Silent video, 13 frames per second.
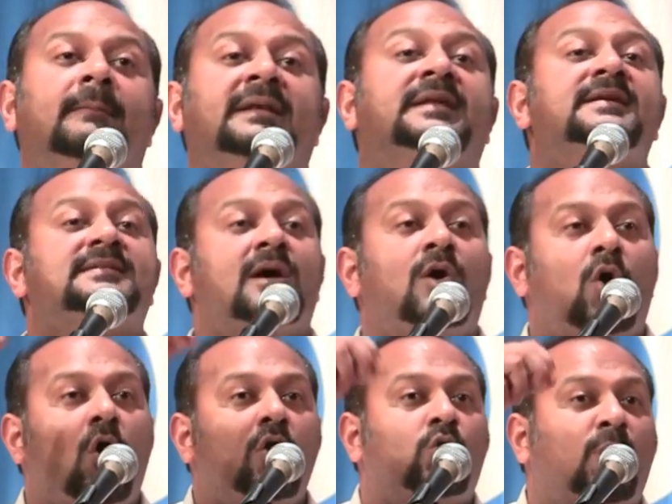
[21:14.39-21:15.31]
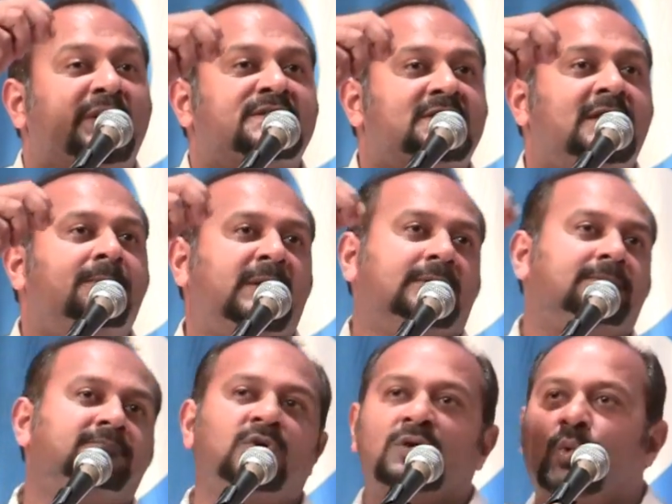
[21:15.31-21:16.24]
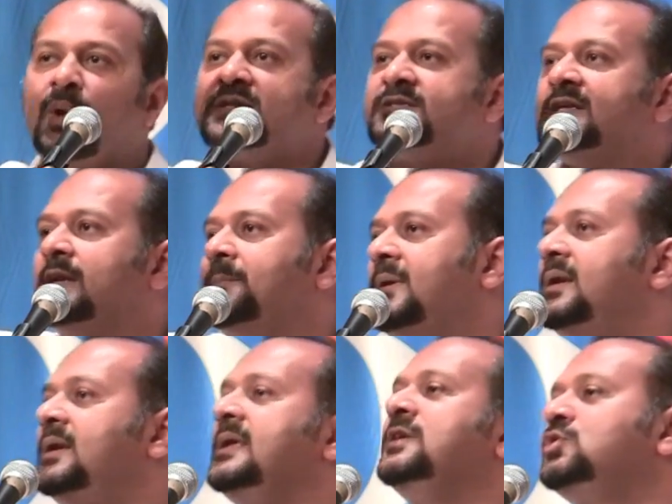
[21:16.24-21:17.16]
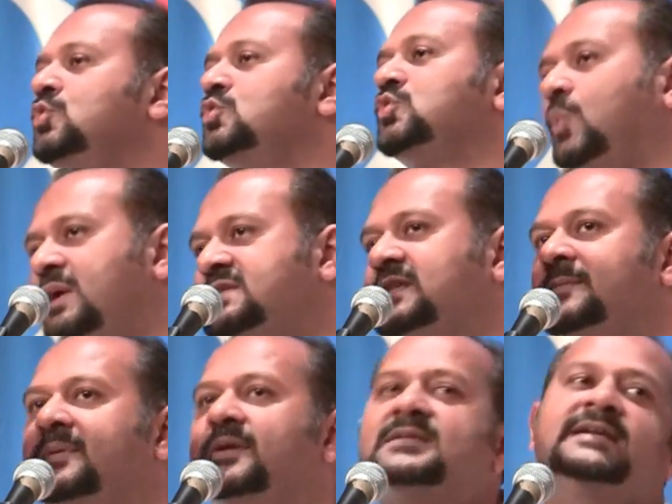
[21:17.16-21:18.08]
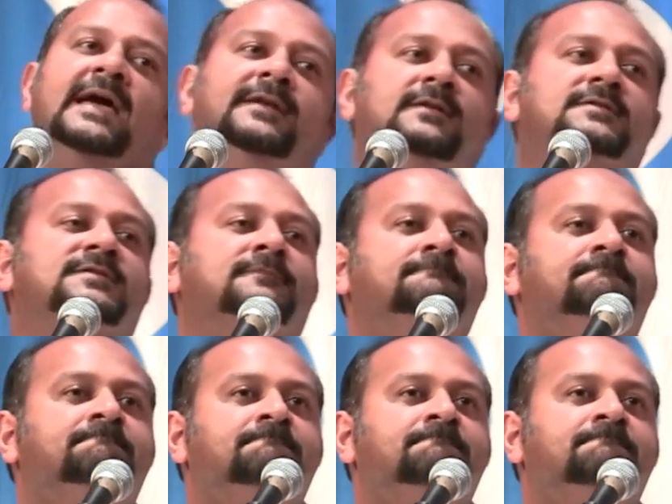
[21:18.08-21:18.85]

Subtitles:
But these are all questionable issues, questionable scandals,